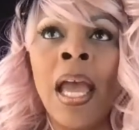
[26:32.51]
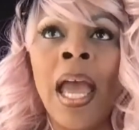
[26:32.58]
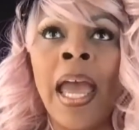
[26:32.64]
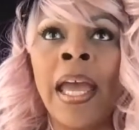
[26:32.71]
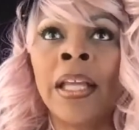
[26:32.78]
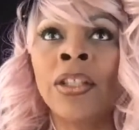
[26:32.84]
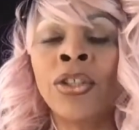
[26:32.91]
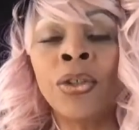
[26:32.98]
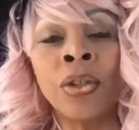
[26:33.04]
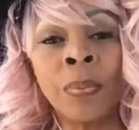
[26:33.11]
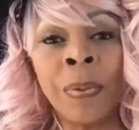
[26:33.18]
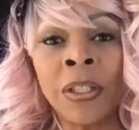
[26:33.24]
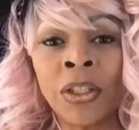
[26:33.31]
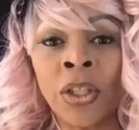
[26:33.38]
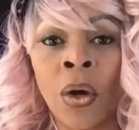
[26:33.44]
And truth
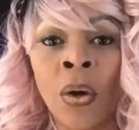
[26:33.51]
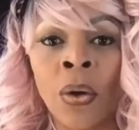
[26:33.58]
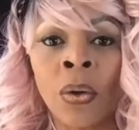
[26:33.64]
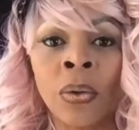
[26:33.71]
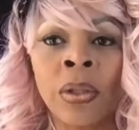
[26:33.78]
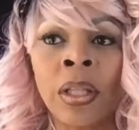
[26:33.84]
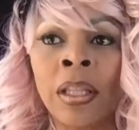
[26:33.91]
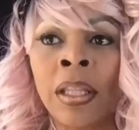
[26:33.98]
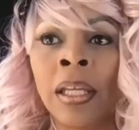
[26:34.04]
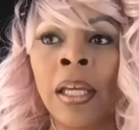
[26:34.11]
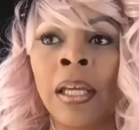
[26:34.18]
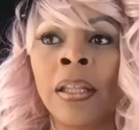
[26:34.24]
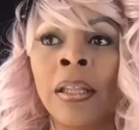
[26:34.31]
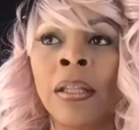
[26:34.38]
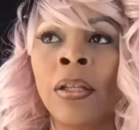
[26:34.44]
be told,
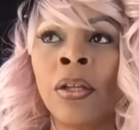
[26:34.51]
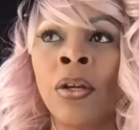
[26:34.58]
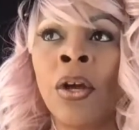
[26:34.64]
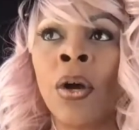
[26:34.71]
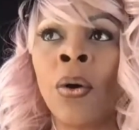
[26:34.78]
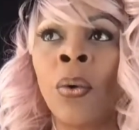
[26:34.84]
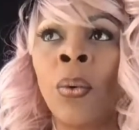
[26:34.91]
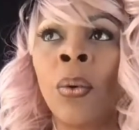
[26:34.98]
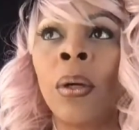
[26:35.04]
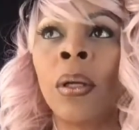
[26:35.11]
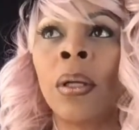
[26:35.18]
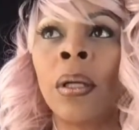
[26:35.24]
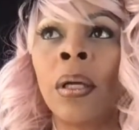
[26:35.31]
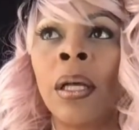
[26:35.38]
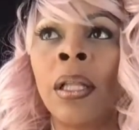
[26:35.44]

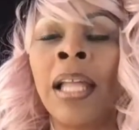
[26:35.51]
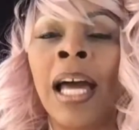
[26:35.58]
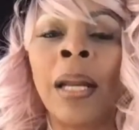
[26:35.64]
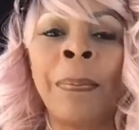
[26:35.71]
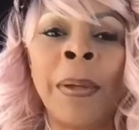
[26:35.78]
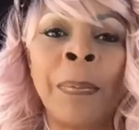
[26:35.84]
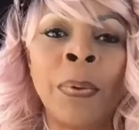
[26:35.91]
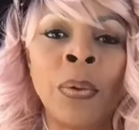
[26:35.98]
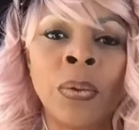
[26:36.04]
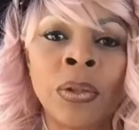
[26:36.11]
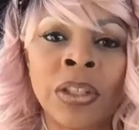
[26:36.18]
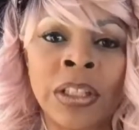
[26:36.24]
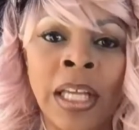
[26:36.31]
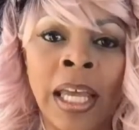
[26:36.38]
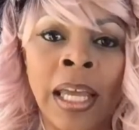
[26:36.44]
a lot of people will
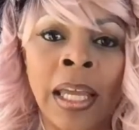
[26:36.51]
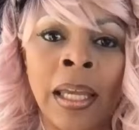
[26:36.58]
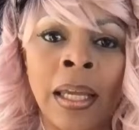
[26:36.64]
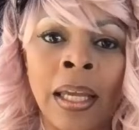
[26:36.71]
say